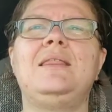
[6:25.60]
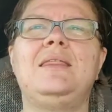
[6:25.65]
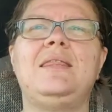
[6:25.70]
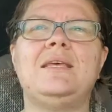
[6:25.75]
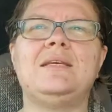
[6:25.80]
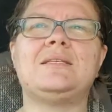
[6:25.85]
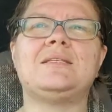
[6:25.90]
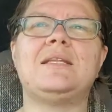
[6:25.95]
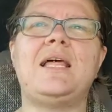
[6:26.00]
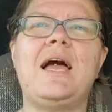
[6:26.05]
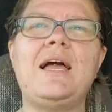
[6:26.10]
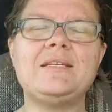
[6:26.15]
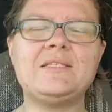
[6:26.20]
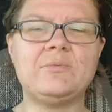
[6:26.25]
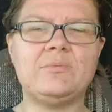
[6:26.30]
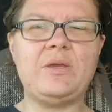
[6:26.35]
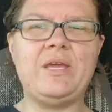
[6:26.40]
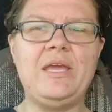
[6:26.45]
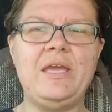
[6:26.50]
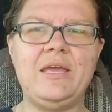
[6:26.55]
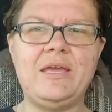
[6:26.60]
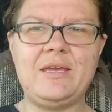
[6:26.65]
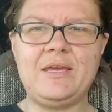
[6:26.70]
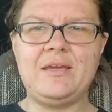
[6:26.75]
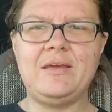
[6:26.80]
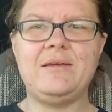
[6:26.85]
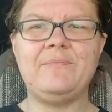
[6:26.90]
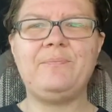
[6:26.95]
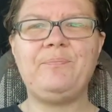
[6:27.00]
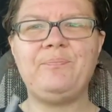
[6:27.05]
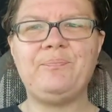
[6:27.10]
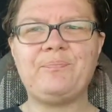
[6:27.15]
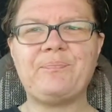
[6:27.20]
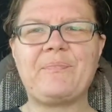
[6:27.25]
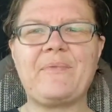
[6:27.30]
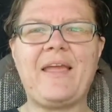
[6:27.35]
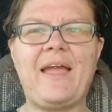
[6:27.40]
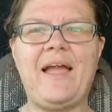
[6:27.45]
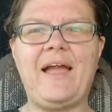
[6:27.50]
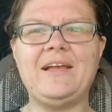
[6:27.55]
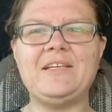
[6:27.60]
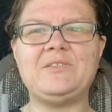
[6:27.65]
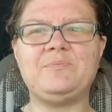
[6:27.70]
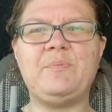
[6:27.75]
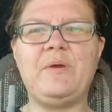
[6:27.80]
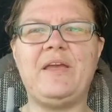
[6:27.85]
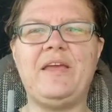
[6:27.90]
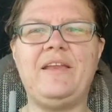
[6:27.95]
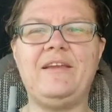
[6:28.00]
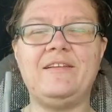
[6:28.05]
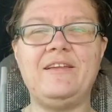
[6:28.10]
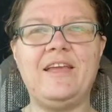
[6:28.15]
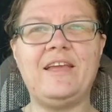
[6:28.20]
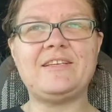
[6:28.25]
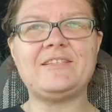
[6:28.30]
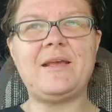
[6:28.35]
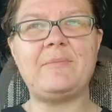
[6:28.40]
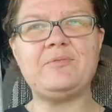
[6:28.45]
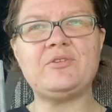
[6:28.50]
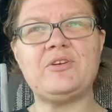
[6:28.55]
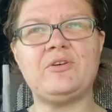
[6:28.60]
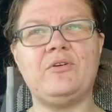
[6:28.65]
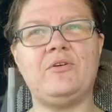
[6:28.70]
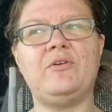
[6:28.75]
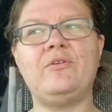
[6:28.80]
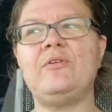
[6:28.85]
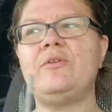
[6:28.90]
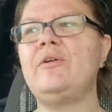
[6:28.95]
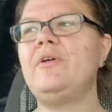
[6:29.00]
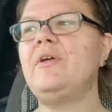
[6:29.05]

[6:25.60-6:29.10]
this last week has been exceptional.